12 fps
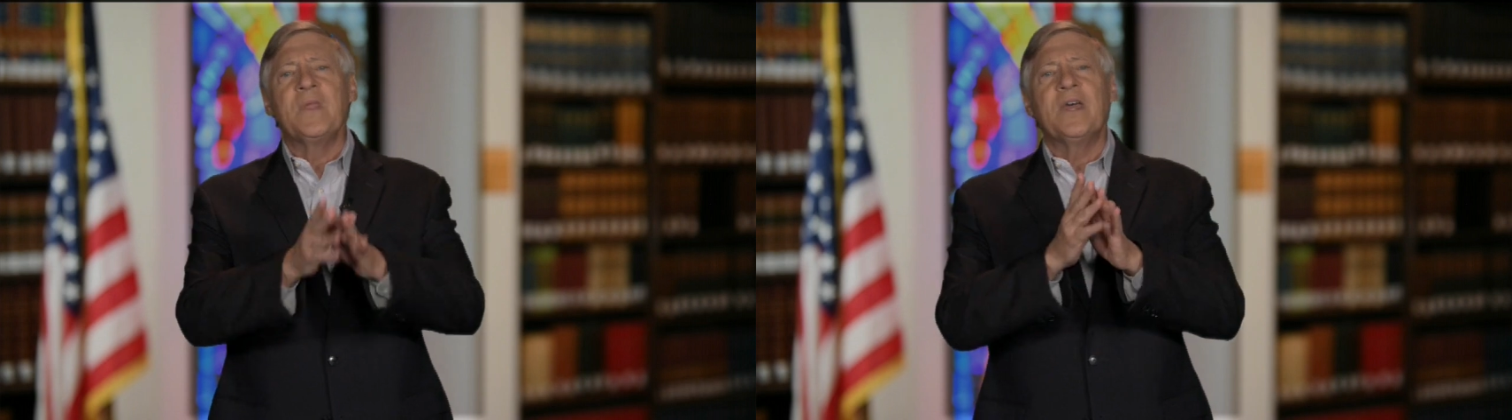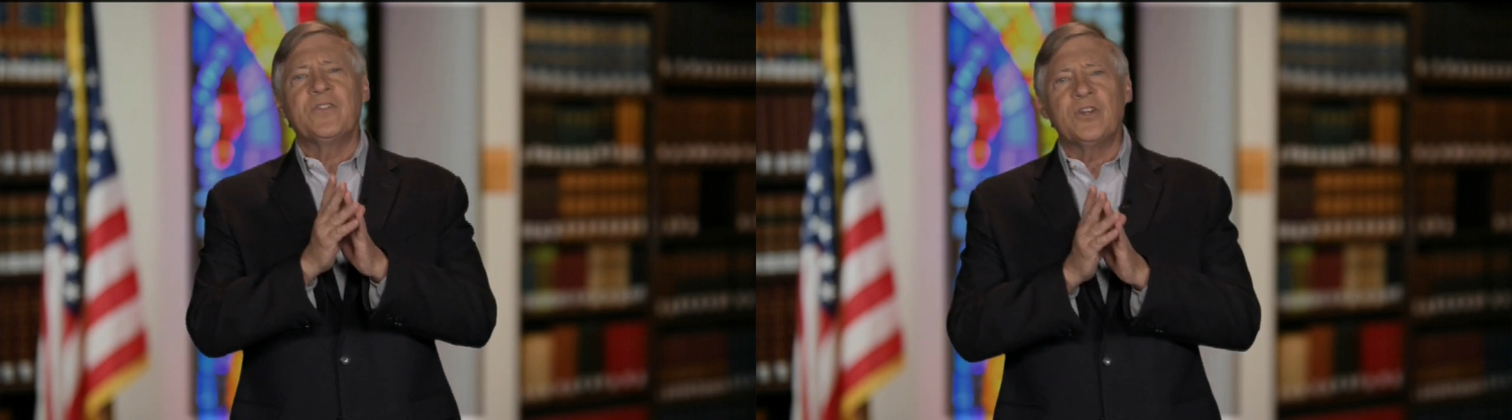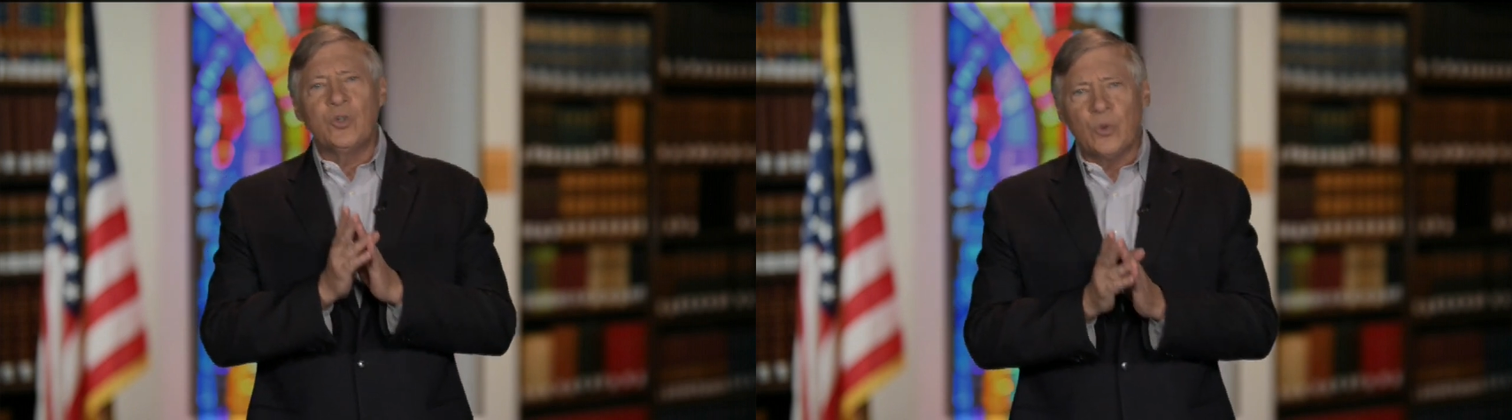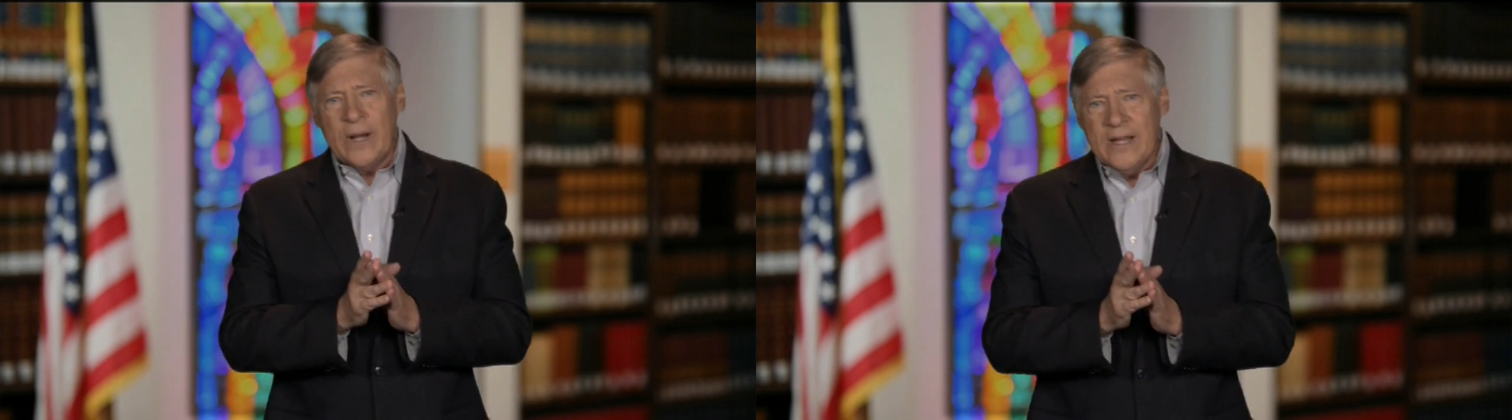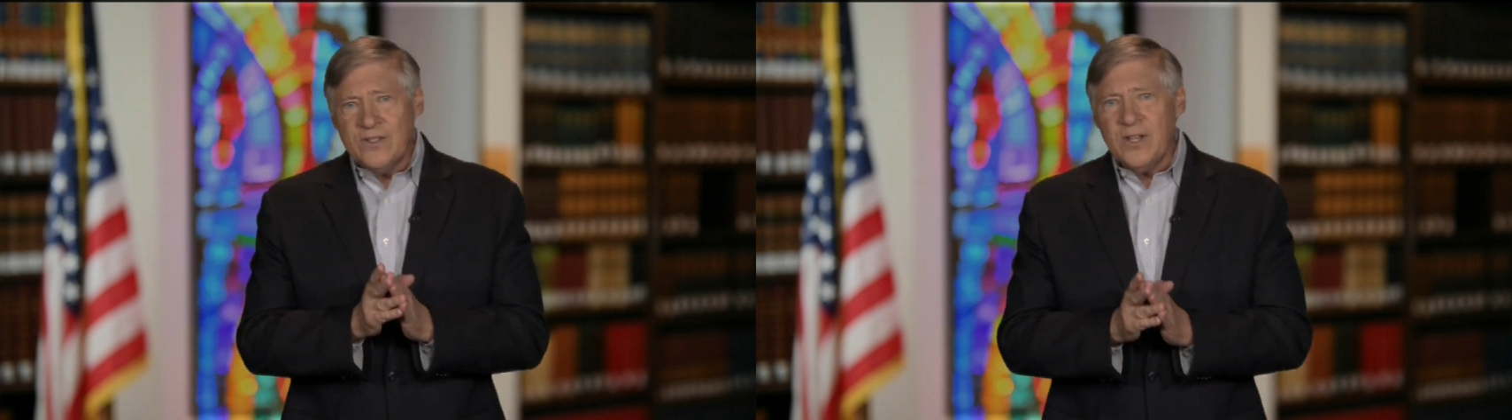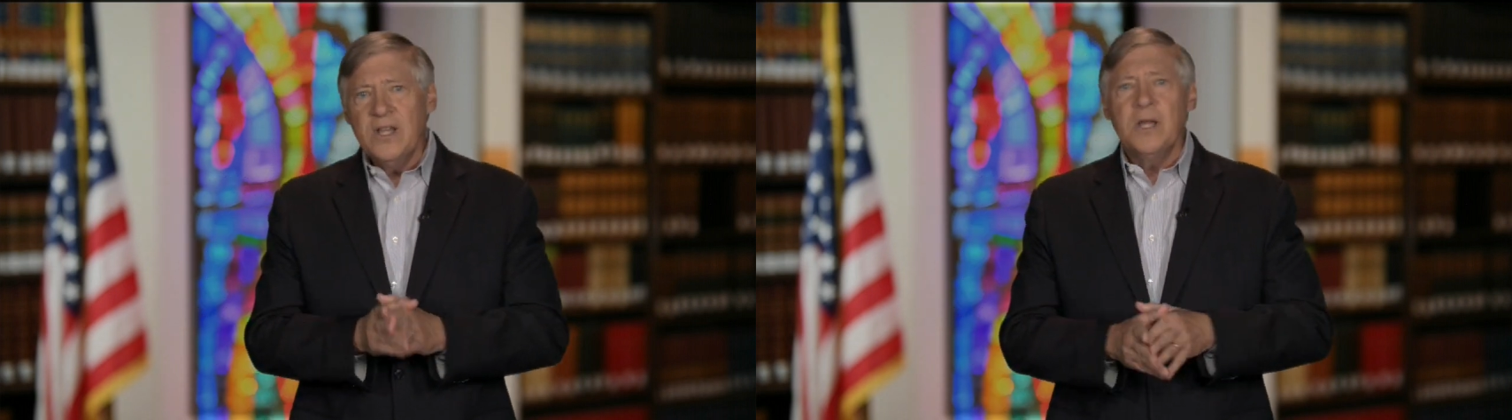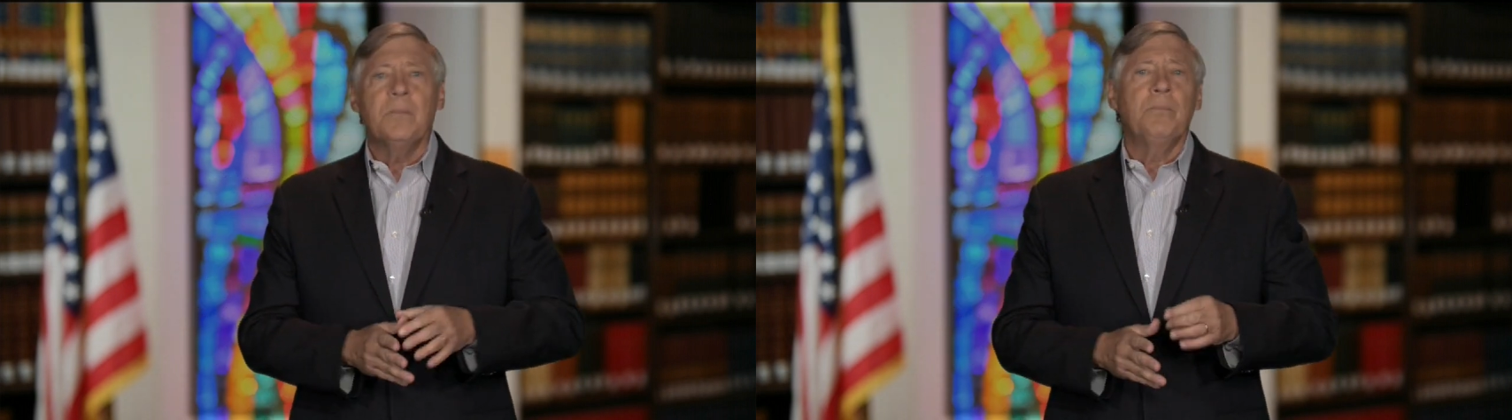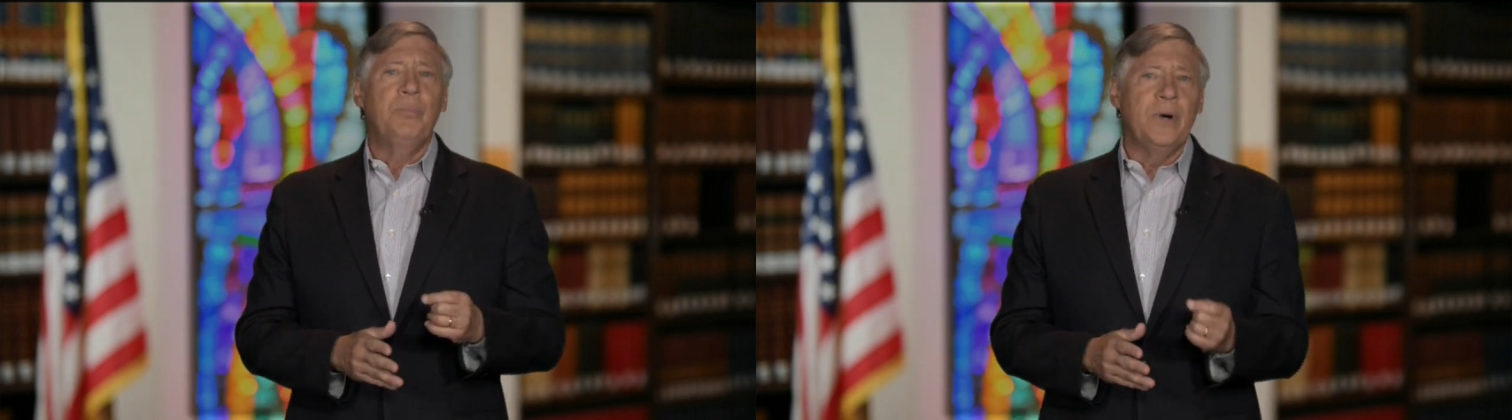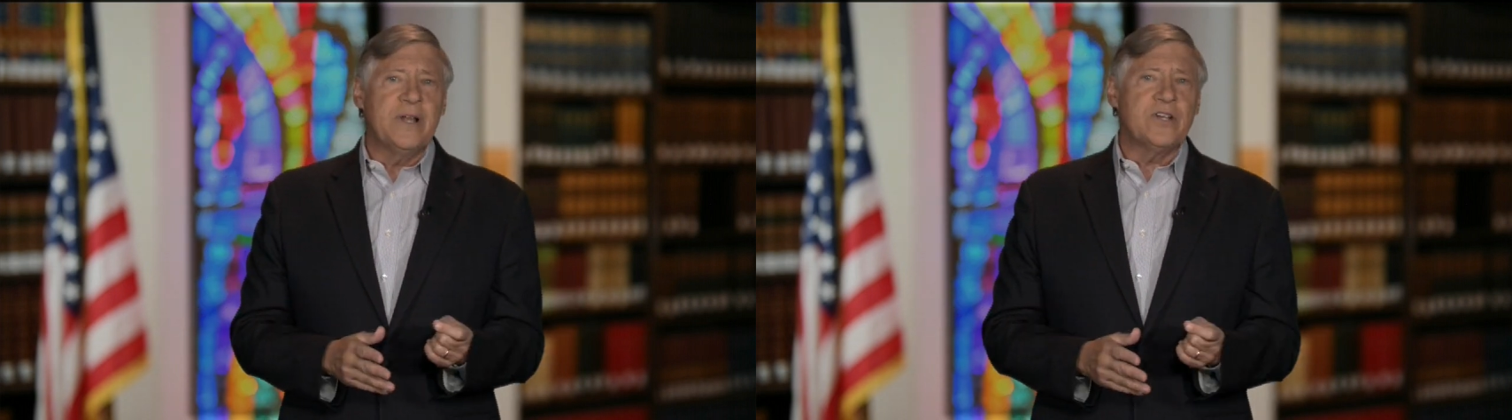the great
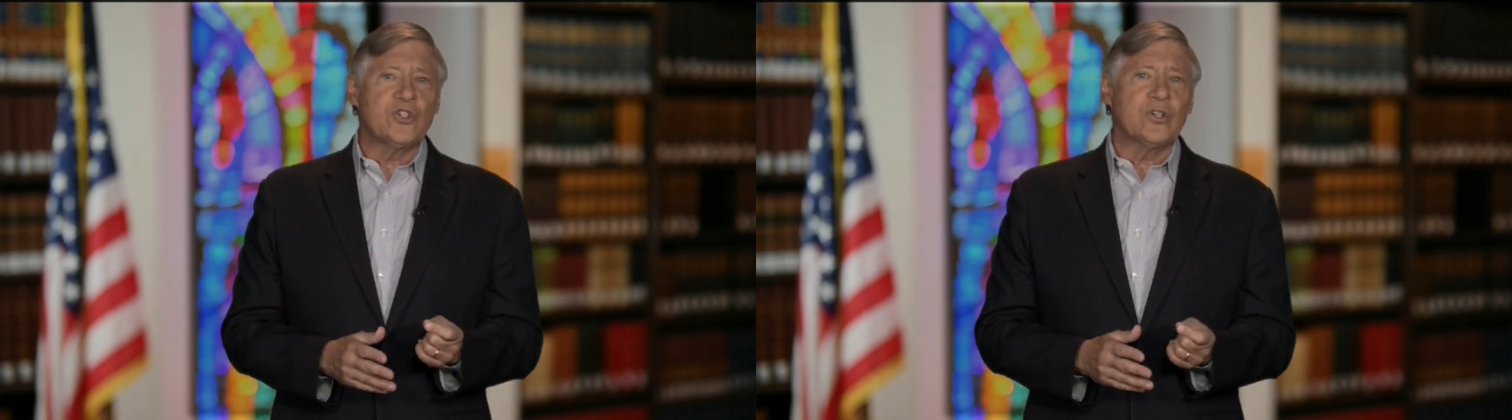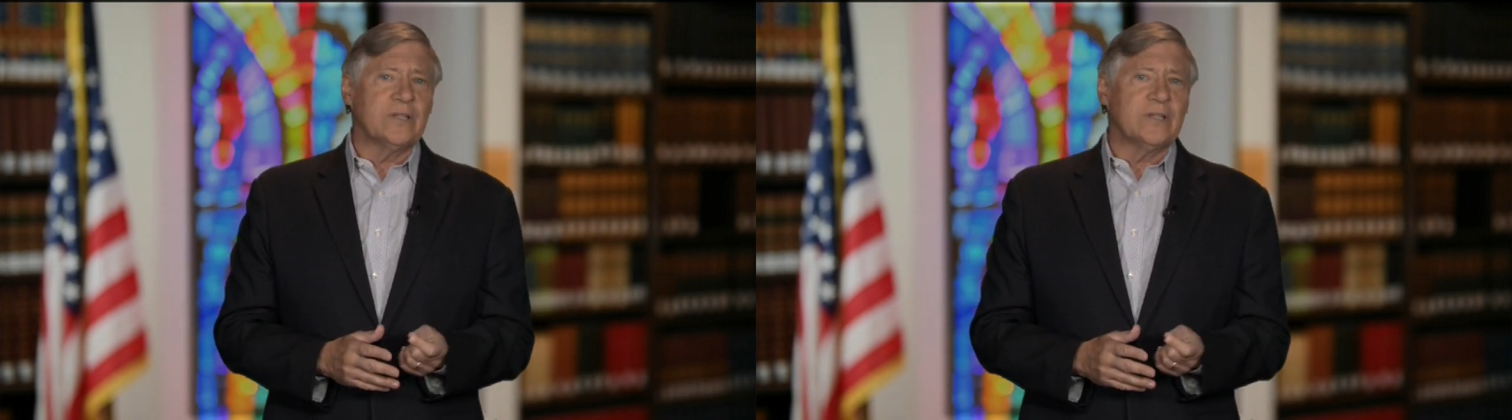British